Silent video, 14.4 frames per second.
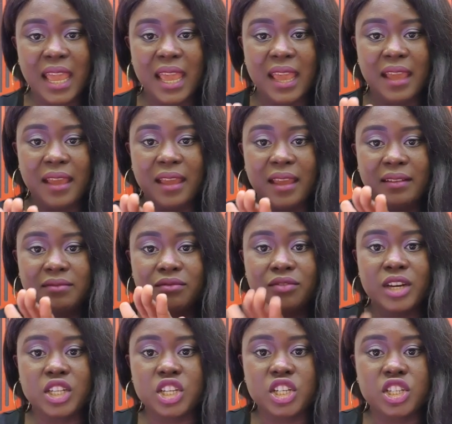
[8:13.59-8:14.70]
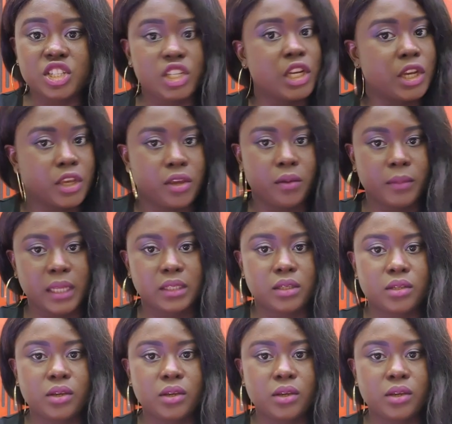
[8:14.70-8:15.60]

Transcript: a rigid document,